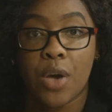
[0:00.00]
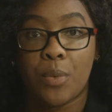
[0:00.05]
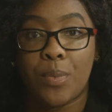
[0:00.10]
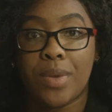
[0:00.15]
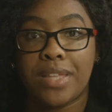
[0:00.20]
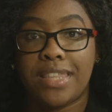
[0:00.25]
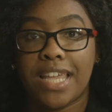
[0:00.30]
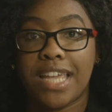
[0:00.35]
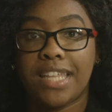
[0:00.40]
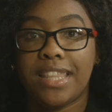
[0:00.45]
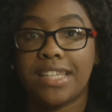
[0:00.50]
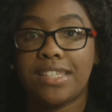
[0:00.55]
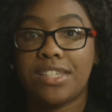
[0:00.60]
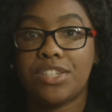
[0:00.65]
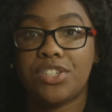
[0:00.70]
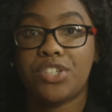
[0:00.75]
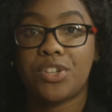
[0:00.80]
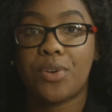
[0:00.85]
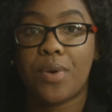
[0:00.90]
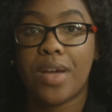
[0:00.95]
We think this
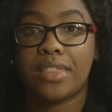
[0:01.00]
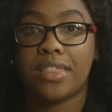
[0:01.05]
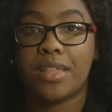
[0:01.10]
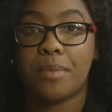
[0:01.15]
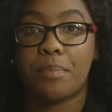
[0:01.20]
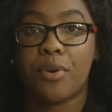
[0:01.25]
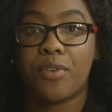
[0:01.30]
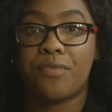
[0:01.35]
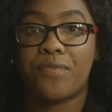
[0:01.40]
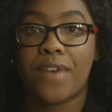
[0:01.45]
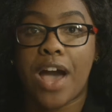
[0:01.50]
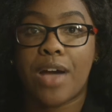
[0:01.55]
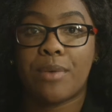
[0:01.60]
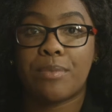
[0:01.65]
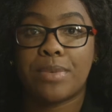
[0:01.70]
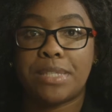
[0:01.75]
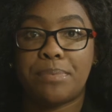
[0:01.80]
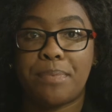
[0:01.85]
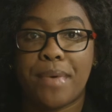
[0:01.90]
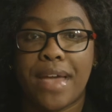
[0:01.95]
is showing the profound
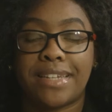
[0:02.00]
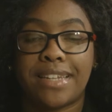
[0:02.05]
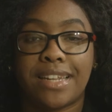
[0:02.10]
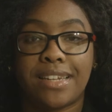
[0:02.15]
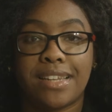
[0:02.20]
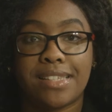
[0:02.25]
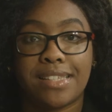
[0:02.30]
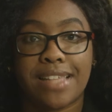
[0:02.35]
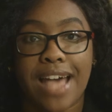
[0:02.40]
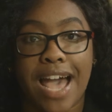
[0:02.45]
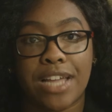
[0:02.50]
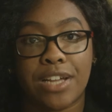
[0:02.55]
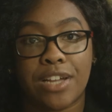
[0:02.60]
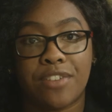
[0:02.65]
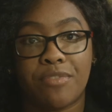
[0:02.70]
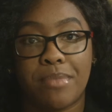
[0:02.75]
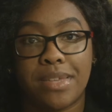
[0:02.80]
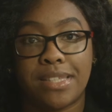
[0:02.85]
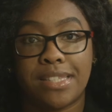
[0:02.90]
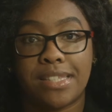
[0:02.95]
respect and desire
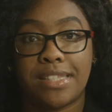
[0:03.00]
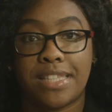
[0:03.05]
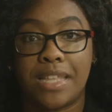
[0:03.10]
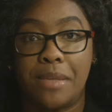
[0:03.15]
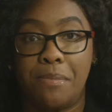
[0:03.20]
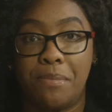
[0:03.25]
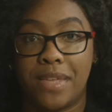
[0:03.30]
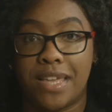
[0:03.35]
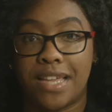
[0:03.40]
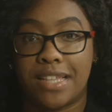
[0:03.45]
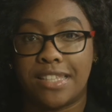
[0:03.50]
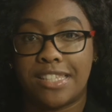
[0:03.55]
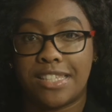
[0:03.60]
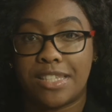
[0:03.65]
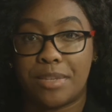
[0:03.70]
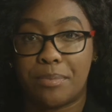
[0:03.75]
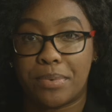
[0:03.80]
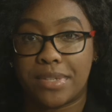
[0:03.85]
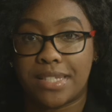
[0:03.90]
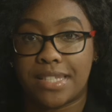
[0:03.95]
of Mississippians
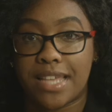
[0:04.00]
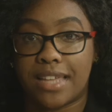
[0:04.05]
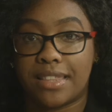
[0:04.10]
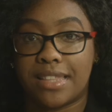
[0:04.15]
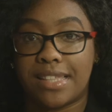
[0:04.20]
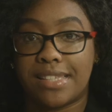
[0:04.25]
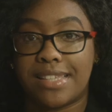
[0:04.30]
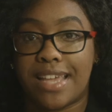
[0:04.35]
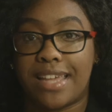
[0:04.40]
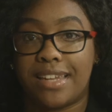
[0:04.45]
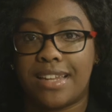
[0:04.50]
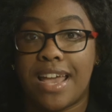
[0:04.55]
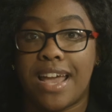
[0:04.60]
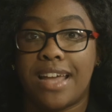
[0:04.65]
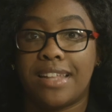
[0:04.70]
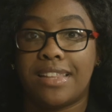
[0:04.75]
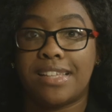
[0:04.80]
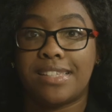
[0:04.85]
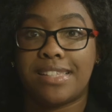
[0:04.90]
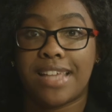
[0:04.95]
to protect the,
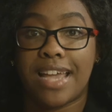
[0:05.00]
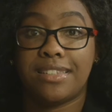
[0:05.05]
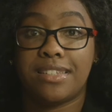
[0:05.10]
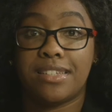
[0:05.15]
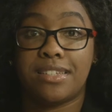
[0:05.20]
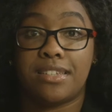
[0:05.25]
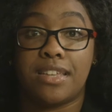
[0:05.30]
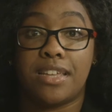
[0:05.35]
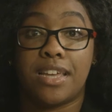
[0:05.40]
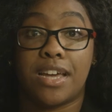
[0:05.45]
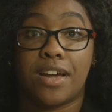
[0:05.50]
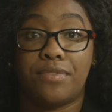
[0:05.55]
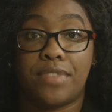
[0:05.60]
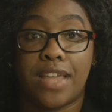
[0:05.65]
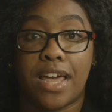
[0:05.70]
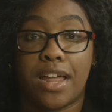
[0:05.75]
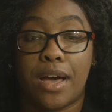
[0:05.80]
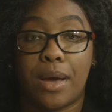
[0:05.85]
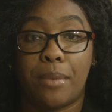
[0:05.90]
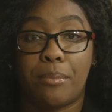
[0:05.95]
the sanctity of
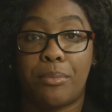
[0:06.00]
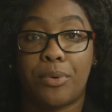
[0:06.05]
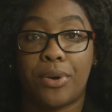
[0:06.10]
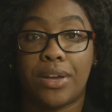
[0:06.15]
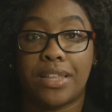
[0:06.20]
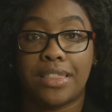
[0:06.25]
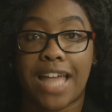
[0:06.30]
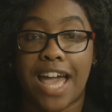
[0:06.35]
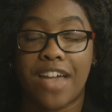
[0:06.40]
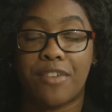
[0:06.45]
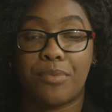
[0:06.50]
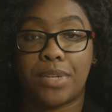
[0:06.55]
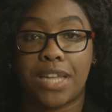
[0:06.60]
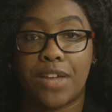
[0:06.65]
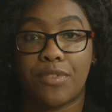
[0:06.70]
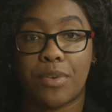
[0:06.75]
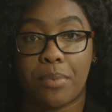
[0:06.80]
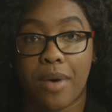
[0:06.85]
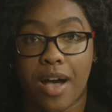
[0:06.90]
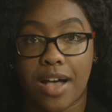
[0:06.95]
that unborn life
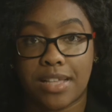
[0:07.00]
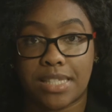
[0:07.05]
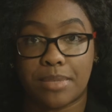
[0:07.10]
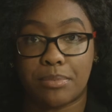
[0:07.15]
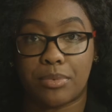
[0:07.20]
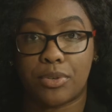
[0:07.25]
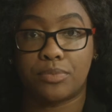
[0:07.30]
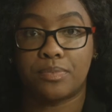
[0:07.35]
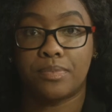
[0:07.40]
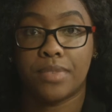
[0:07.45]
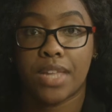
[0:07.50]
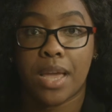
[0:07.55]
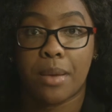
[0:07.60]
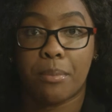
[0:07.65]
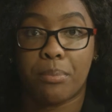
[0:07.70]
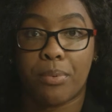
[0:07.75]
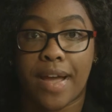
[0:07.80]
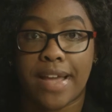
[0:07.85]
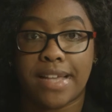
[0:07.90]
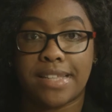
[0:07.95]
whenever possible,
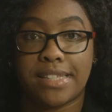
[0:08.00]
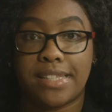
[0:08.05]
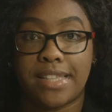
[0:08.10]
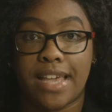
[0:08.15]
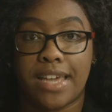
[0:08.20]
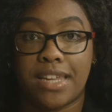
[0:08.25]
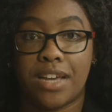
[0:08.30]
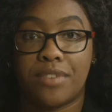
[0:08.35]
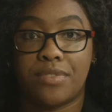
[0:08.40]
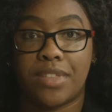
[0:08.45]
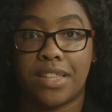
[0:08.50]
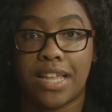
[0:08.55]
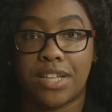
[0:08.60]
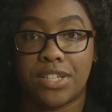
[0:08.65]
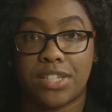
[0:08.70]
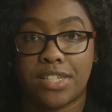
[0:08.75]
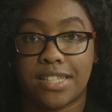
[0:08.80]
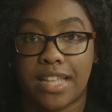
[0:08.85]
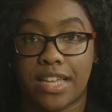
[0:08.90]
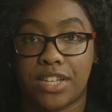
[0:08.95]
Bryant said of the
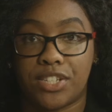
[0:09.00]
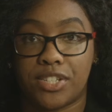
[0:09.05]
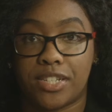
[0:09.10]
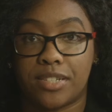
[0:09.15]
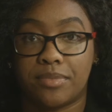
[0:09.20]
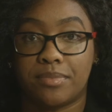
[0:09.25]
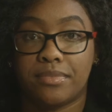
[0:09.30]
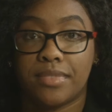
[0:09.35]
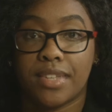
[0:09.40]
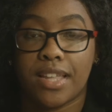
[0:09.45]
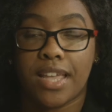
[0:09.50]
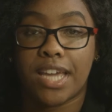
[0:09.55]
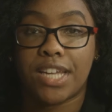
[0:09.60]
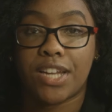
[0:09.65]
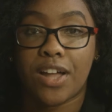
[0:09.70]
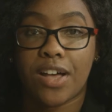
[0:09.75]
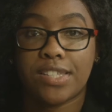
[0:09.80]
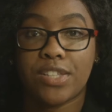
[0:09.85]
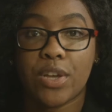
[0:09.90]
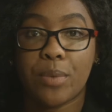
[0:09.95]
legislation. It
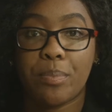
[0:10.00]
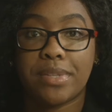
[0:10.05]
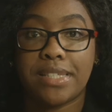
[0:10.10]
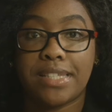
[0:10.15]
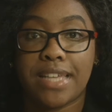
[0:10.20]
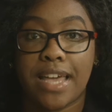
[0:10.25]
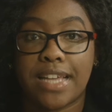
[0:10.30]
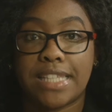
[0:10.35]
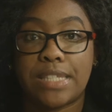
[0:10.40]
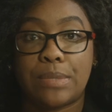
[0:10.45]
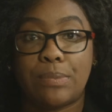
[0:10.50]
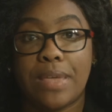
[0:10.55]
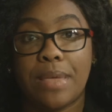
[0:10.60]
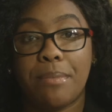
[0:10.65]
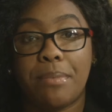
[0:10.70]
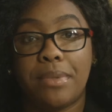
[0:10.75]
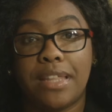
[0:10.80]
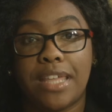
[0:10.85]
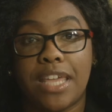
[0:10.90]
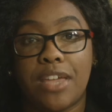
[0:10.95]
also protects, we
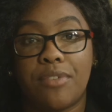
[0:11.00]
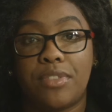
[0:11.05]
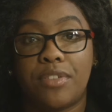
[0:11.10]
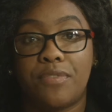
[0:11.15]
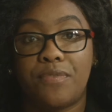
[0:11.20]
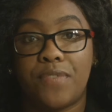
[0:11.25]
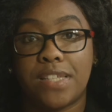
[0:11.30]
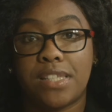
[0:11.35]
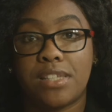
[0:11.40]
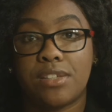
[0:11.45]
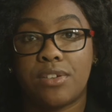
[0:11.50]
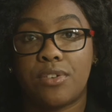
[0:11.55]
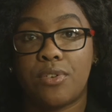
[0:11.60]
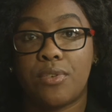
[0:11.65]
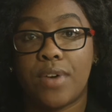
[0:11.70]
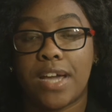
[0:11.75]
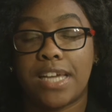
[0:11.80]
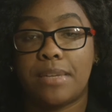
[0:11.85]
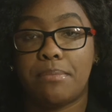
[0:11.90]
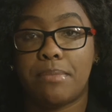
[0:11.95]
believe, the
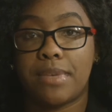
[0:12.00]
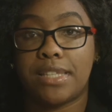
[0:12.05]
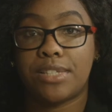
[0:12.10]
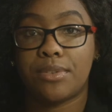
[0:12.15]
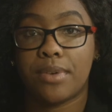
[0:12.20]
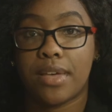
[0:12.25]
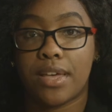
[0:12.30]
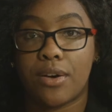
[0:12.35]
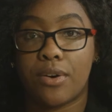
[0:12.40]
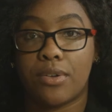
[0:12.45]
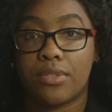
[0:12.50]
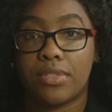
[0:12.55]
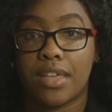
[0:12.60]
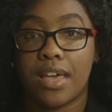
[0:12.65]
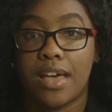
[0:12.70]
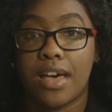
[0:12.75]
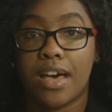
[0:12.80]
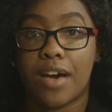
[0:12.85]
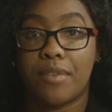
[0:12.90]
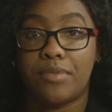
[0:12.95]
physical and mental health
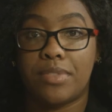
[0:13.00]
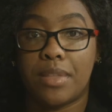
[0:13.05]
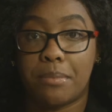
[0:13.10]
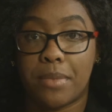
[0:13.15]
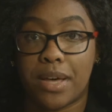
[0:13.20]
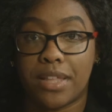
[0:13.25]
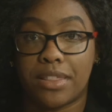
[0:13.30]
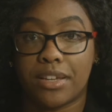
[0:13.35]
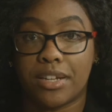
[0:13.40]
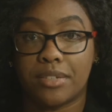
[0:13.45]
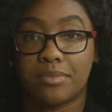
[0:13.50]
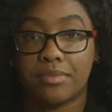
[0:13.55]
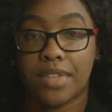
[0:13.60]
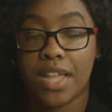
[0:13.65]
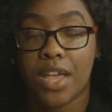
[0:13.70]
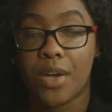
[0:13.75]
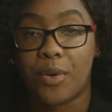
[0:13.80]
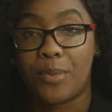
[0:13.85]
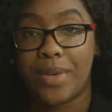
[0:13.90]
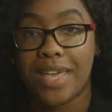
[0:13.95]
of the mother.
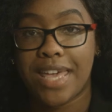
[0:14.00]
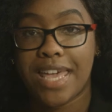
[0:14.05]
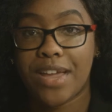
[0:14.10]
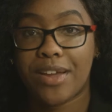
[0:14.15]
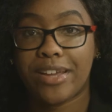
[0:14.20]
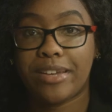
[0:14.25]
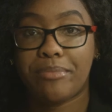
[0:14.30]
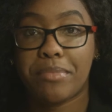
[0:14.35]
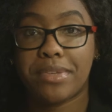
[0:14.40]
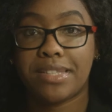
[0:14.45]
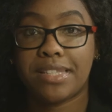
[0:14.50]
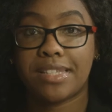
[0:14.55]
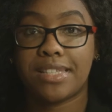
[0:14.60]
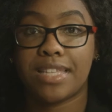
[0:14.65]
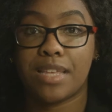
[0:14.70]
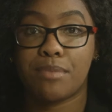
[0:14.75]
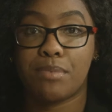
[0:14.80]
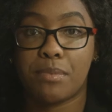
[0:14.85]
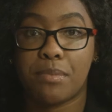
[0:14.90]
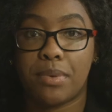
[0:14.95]
We here in
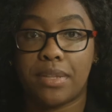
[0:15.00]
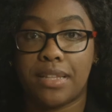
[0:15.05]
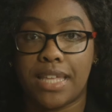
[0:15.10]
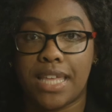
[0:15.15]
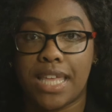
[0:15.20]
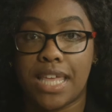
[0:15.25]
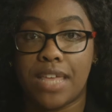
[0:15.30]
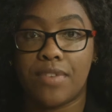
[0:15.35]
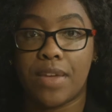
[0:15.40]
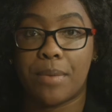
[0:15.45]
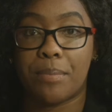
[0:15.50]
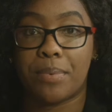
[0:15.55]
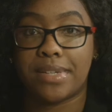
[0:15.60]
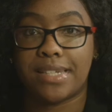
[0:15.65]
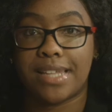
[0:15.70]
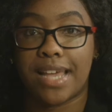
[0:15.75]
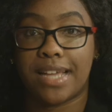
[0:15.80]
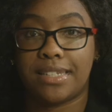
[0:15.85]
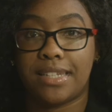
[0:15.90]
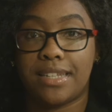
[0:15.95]
Mississippi believe in
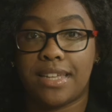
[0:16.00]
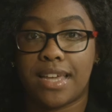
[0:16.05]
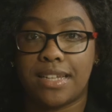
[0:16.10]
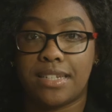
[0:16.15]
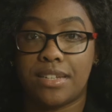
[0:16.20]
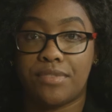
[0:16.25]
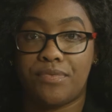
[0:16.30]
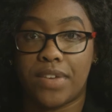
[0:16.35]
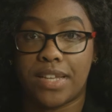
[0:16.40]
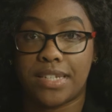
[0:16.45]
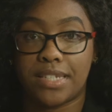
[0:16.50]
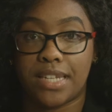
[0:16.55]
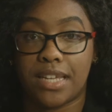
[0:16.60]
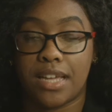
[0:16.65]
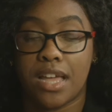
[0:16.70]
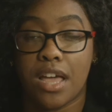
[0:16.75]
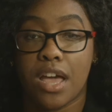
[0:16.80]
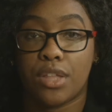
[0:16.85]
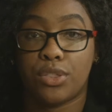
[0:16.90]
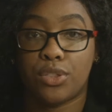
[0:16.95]
protecting and defending
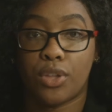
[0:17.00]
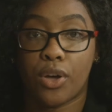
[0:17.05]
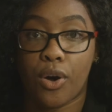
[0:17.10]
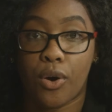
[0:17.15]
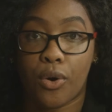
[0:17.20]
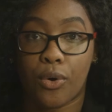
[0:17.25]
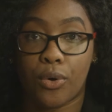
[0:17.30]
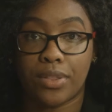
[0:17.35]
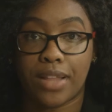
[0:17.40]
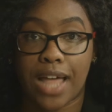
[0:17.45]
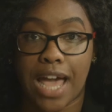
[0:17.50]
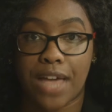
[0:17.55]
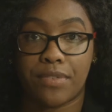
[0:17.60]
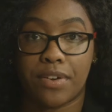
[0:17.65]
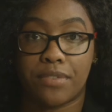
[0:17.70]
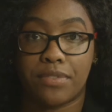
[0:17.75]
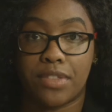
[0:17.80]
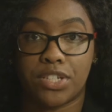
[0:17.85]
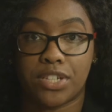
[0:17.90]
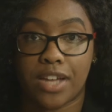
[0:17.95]
the whole life
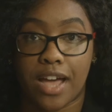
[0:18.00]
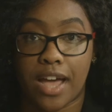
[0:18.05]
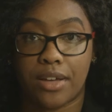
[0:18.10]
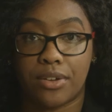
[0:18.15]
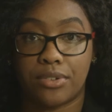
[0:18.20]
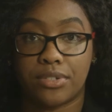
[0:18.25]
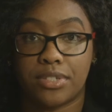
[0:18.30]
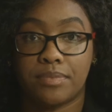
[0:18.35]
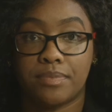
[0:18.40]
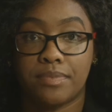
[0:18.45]
of the child.